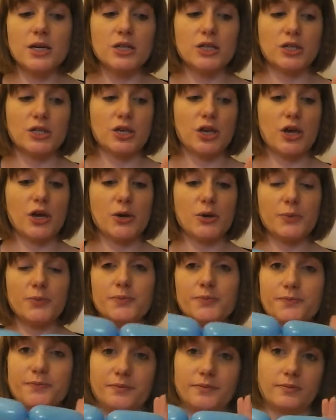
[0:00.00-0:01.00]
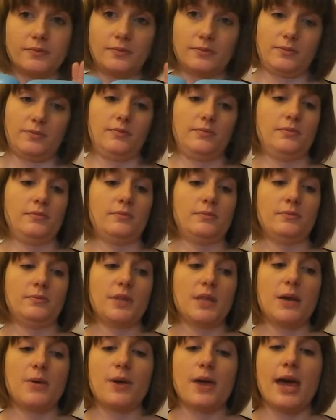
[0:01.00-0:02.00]
So
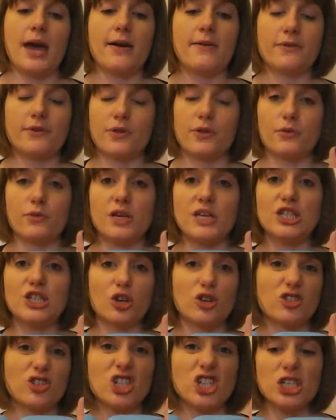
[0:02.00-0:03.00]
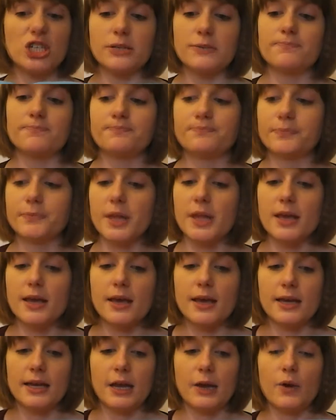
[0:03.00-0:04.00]
there we have 3 sausages.
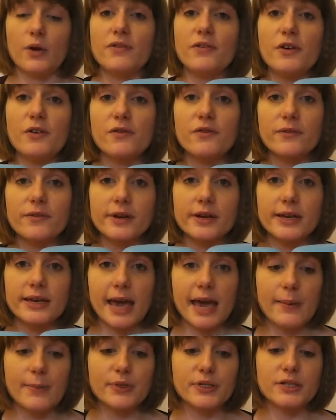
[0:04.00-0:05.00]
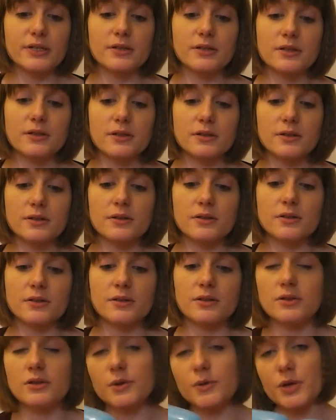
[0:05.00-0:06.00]
Now if you've kept
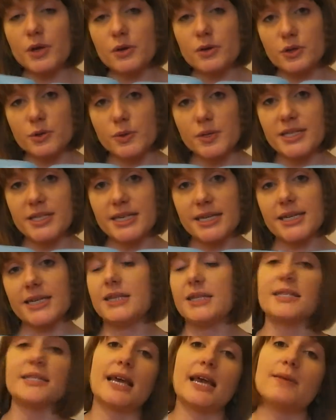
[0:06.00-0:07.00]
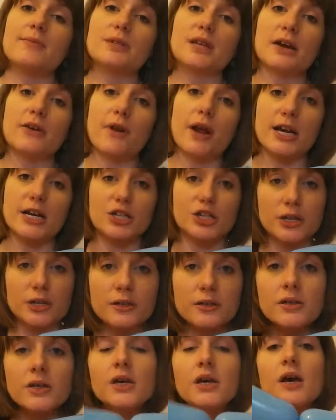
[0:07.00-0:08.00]
doing your twisting in the same
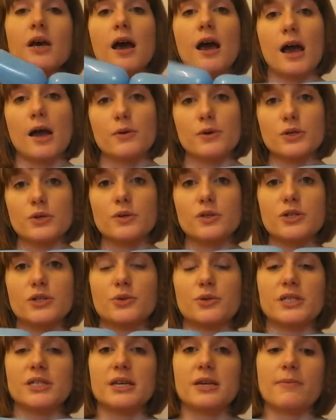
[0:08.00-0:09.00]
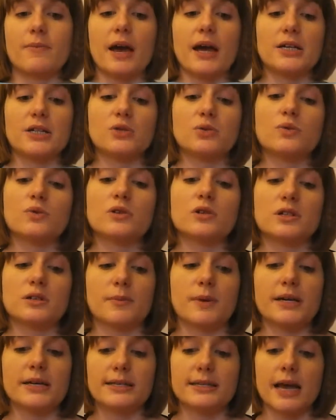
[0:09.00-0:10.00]
direction, I was always twisting back towards
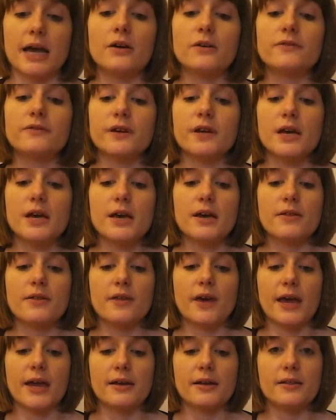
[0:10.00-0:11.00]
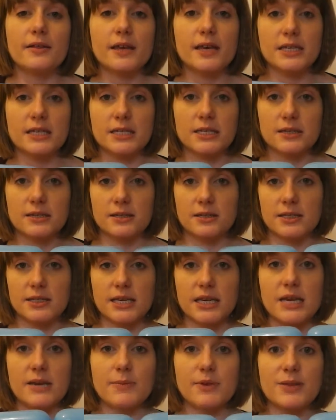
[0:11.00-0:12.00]
myself, then this
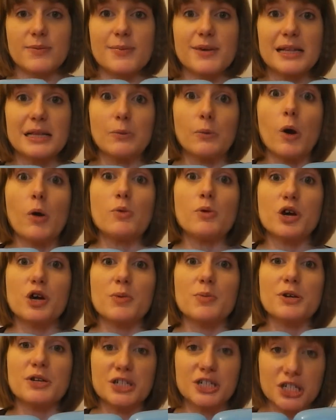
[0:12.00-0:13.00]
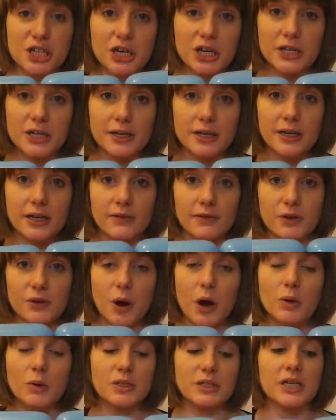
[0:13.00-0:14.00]
seam in the middle won't come undone if you
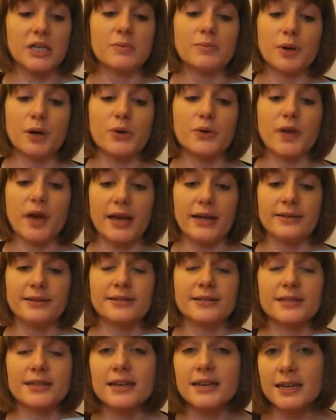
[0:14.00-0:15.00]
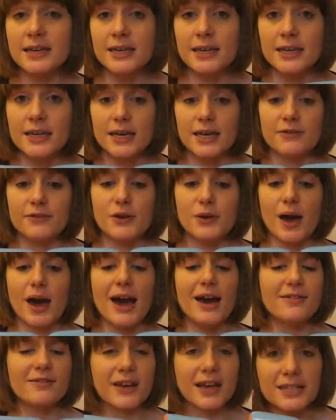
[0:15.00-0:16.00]
hold it at both ends. If you
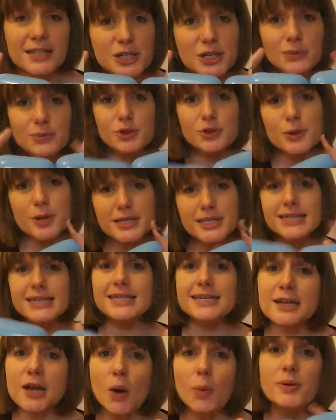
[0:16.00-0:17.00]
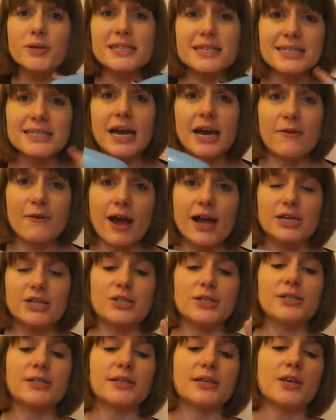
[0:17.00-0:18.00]
have ended up twisting in opposite
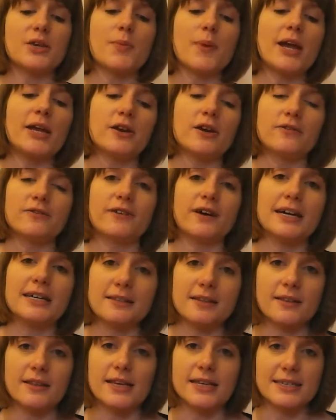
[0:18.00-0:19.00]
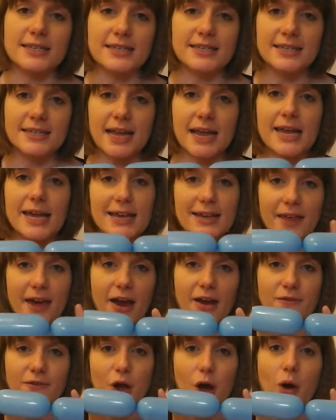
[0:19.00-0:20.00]
directions, then you may not find that this is staying
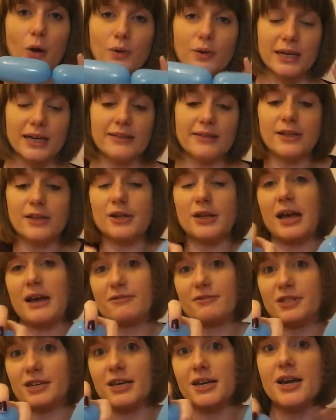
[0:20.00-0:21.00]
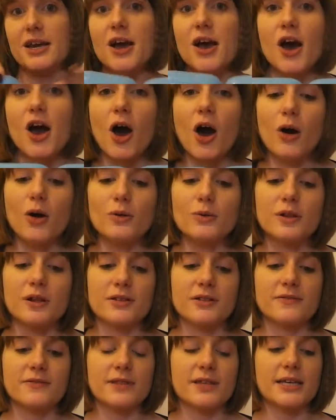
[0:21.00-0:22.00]
there if you hold it, and then you'll have to hold
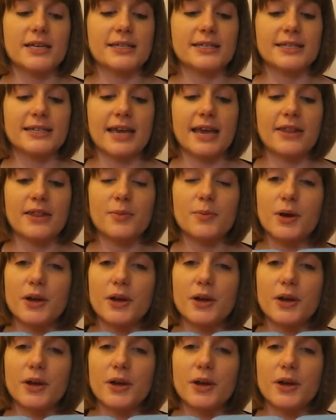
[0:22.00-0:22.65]
lots of things together.